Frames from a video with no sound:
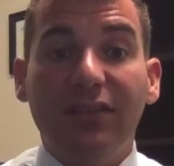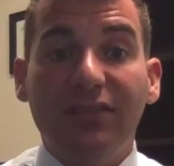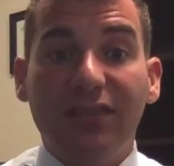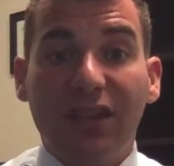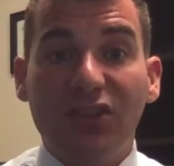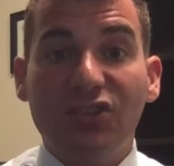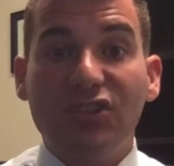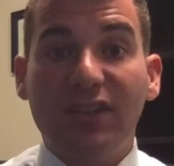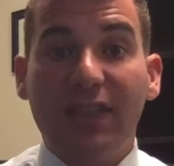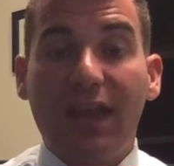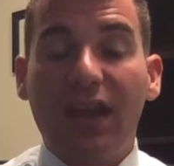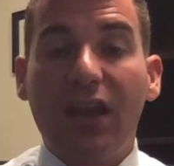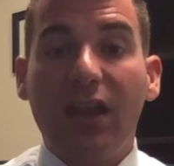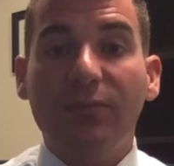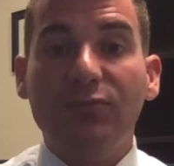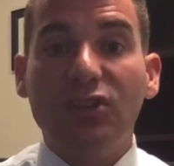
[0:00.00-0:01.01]
touching that
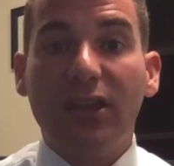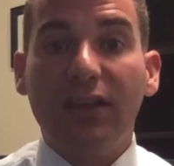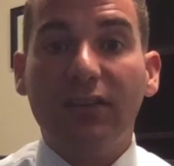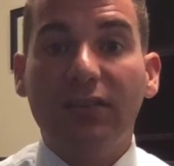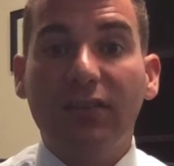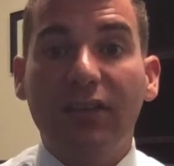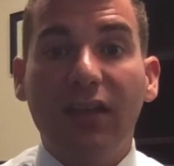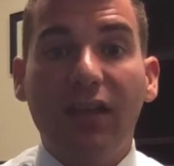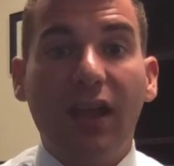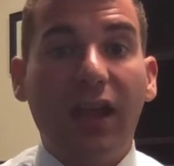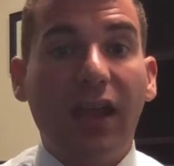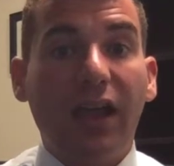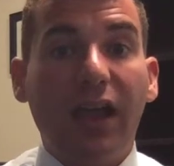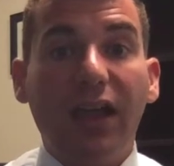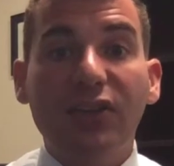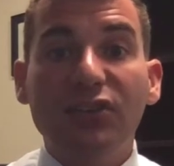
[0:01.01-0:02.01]
object,
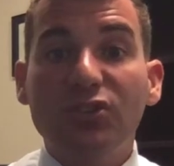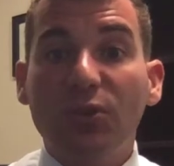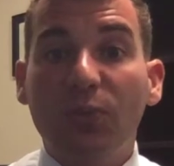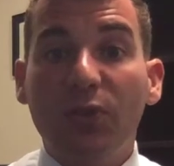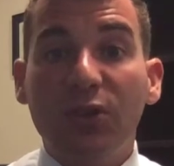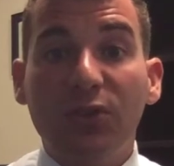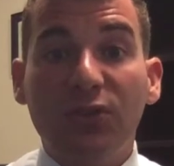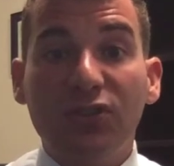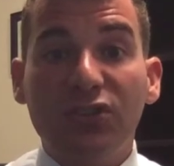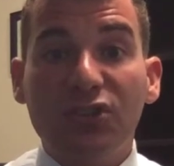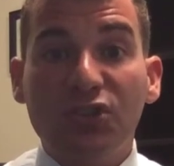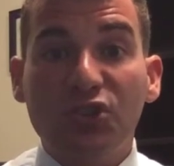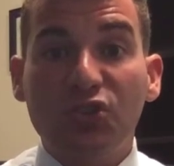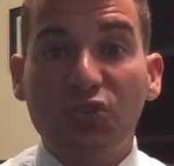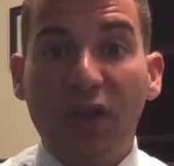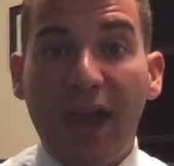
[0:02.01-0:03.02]
I don't want you to
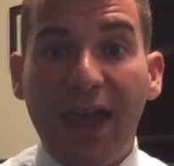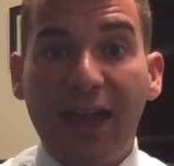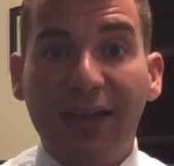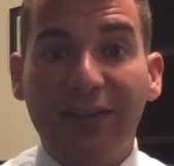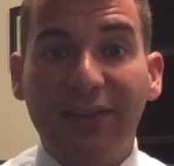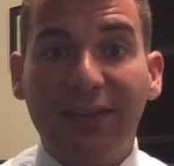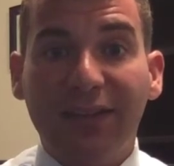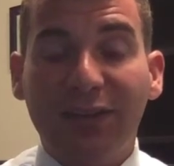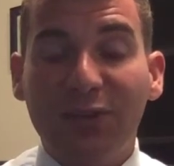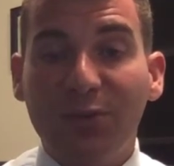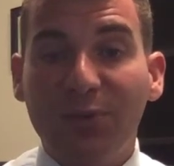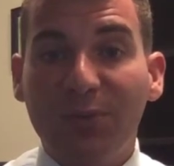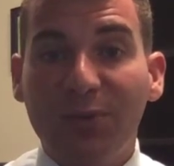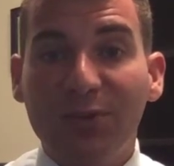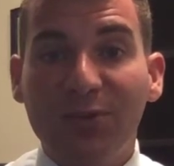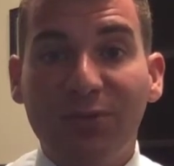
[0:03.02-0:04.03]
distract. I don't
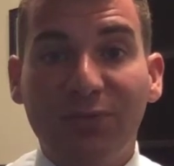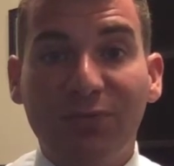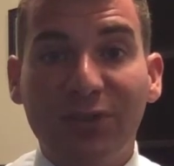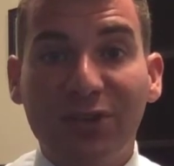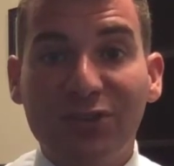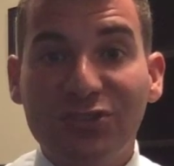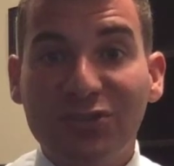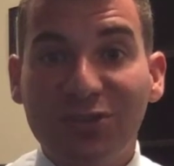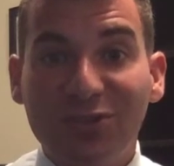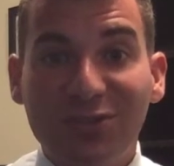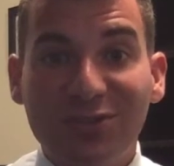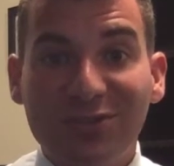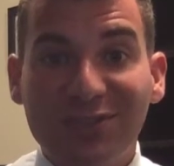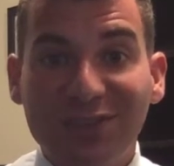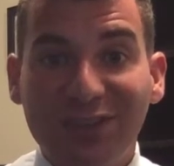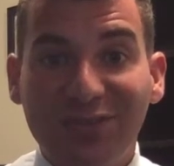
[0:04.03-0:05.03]
want you to reassure
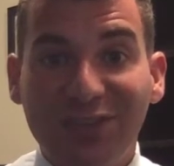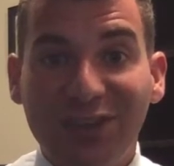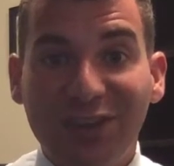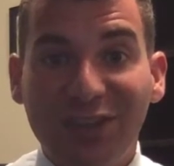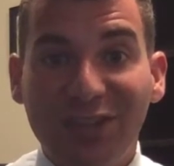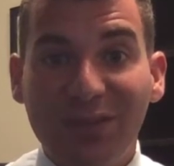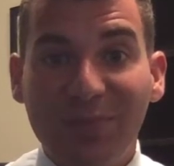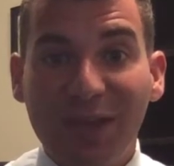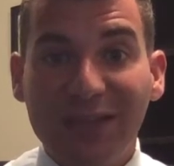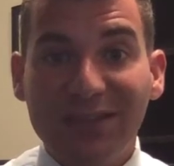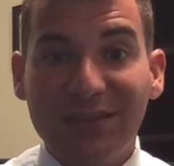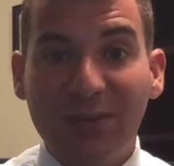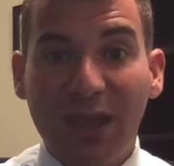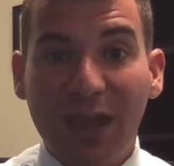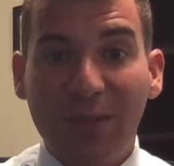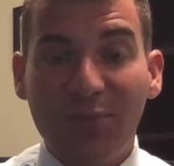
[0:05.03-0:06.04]
yourself that nothing bad's
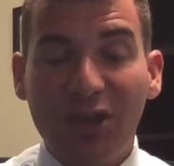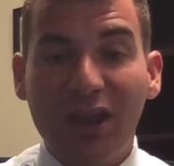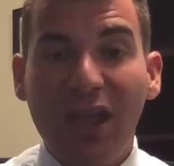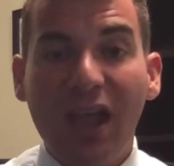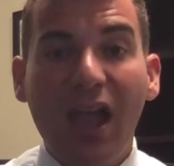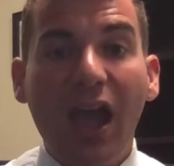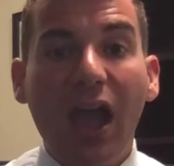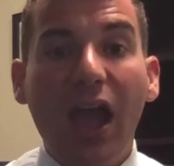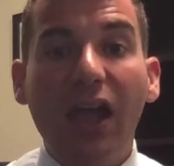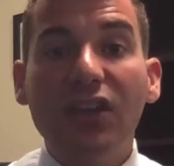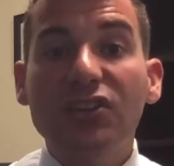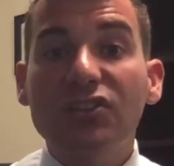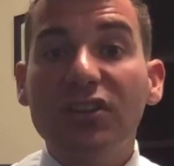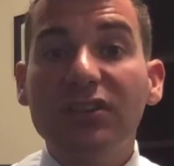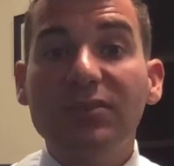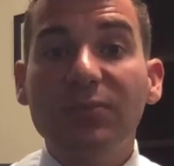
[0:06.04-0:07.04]
going to happen. I
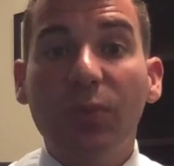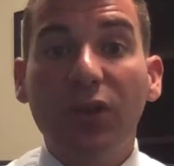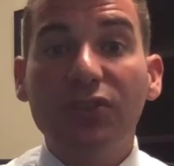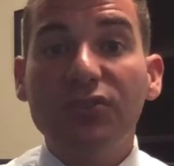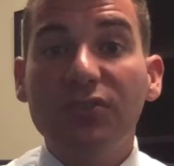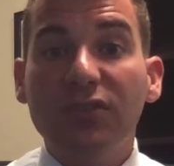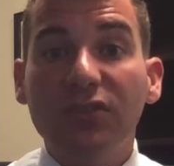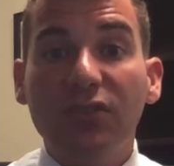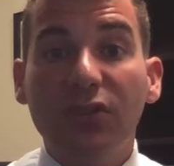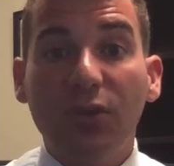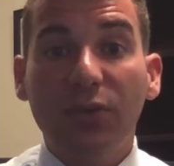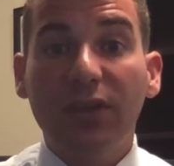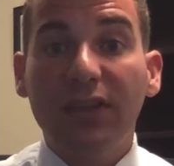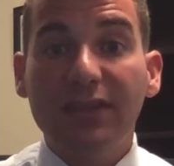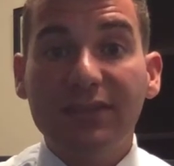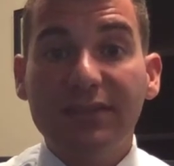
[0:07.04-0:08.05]
just want you to
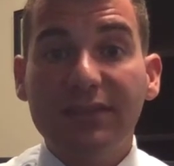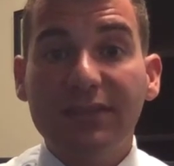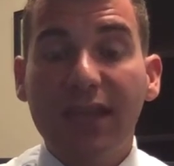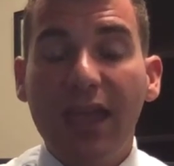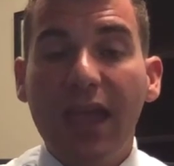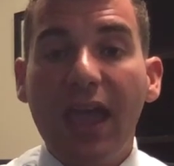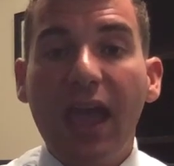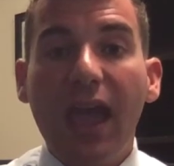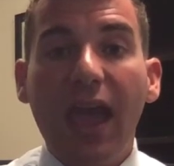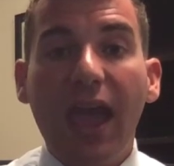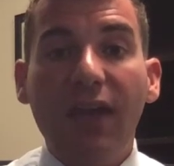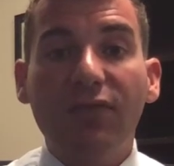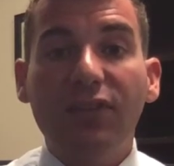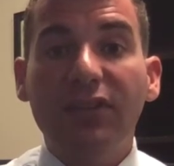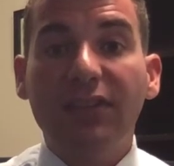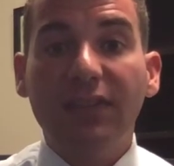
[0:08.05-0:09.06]
notice
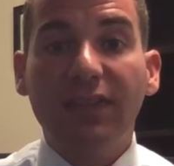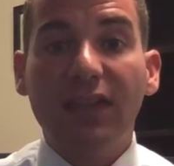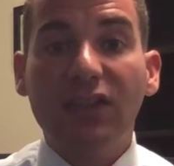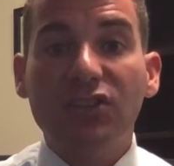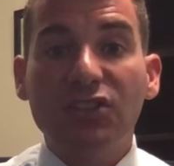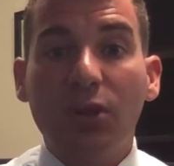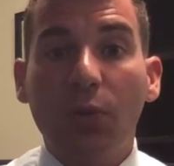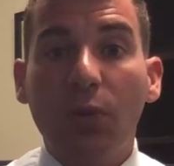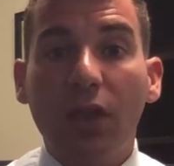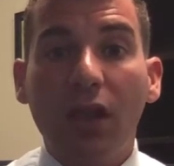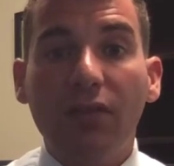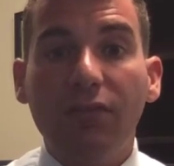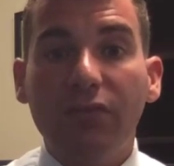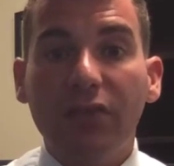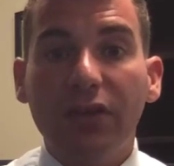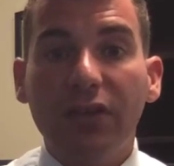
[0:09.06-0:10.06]
everything that's showing up
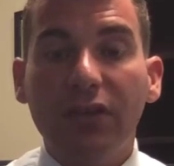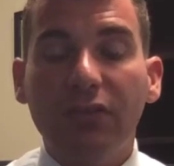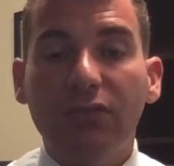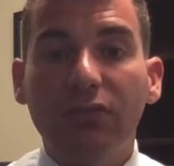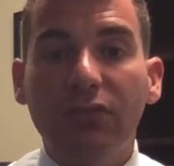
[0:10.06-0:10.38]
for you.